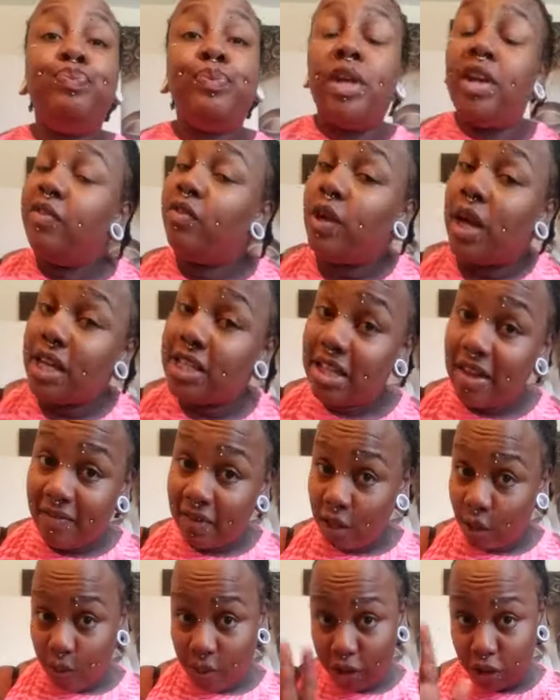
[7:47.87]
If you guys have
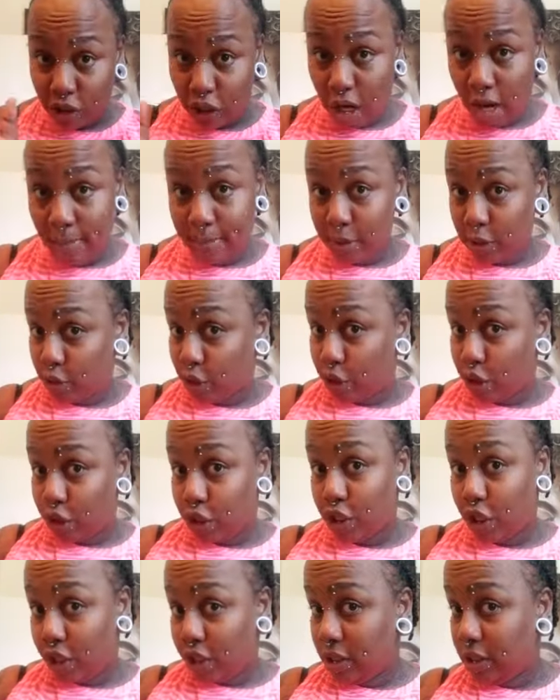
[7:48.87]
any questions, comments, or
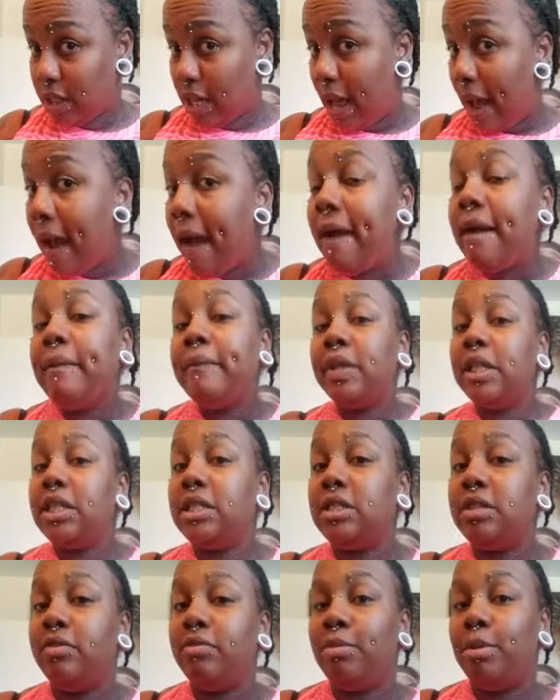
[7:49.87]
concerns,
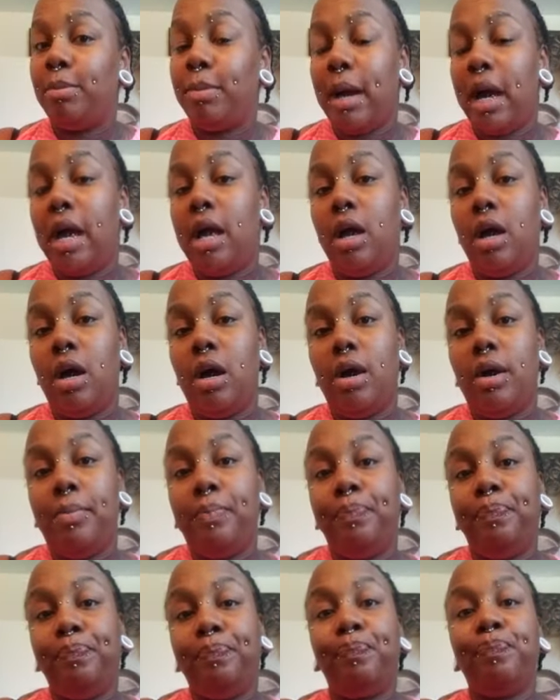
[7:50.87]
please leave them in
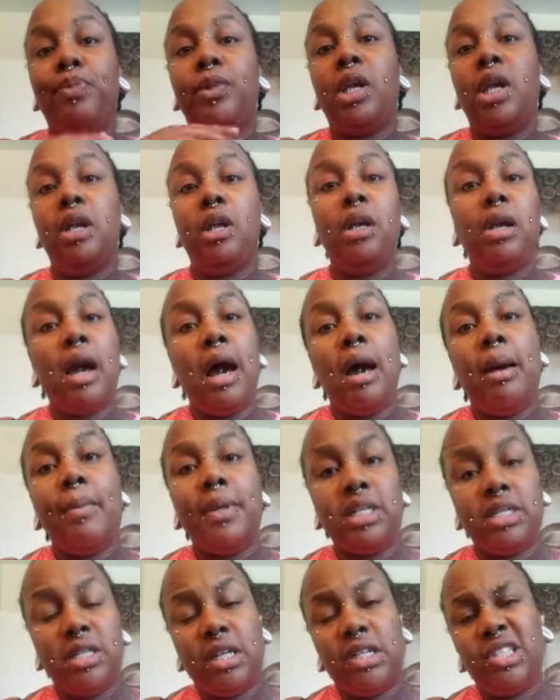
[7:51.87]
my
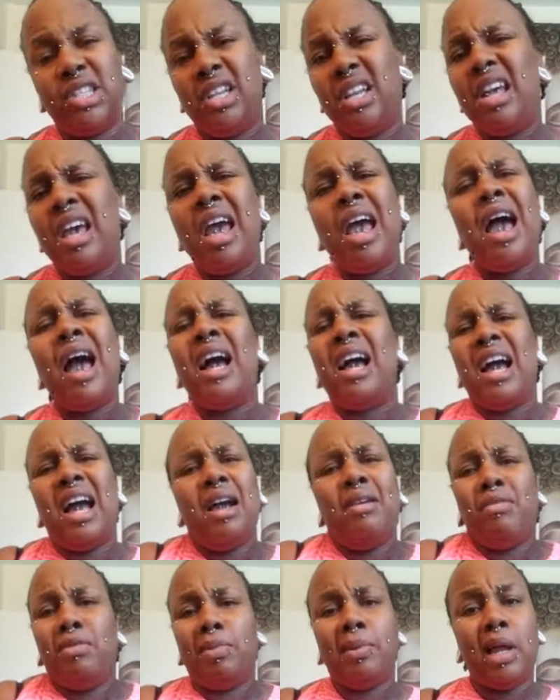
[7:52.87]
comment section.
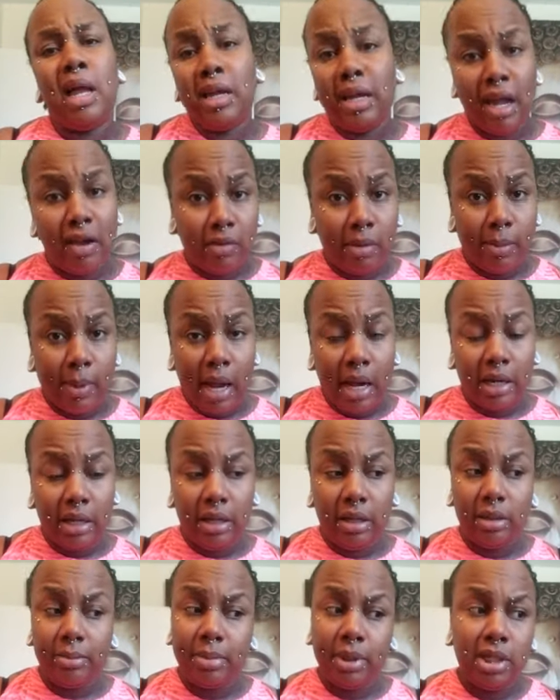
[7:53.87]
I reply to
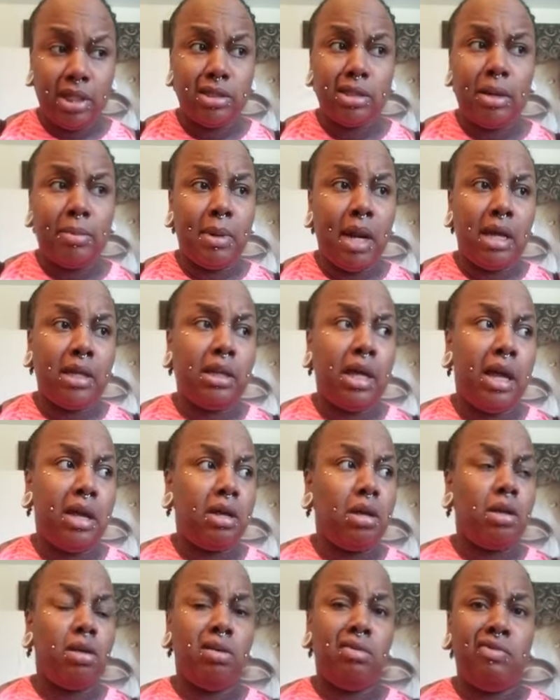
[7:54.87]
everybody because I'm not
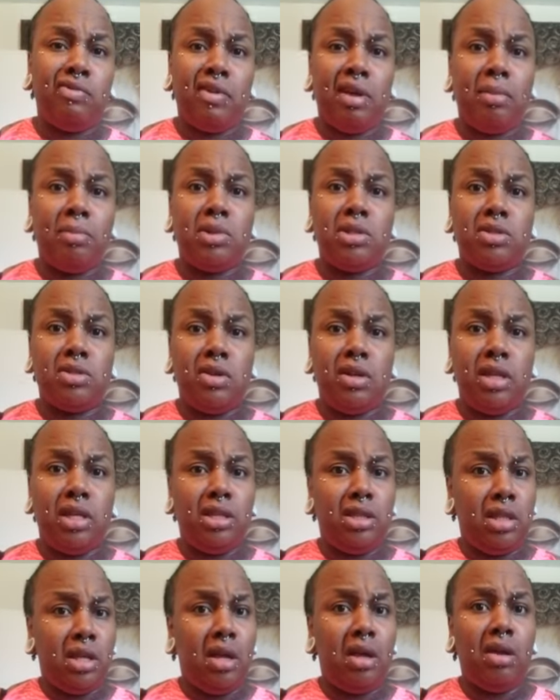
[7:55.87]
like famous or
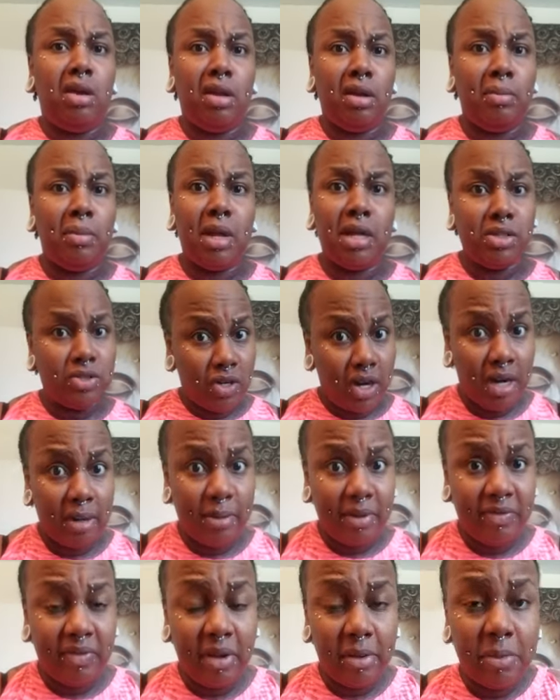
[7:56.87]
anything, and I'm not trying to
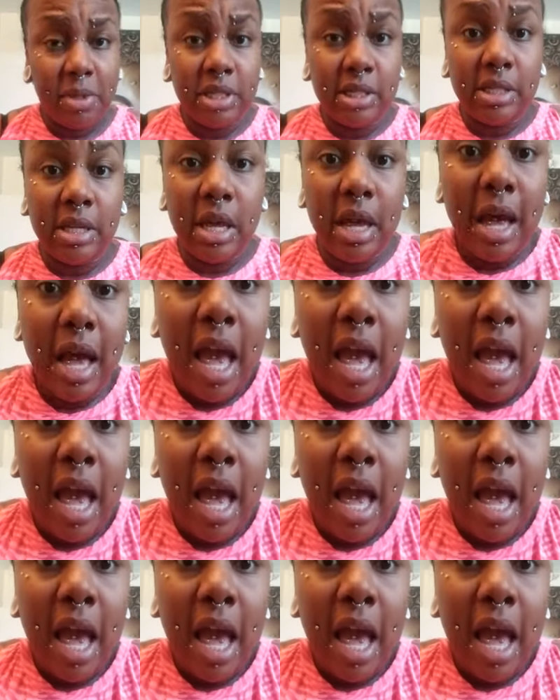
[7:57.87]
be famous.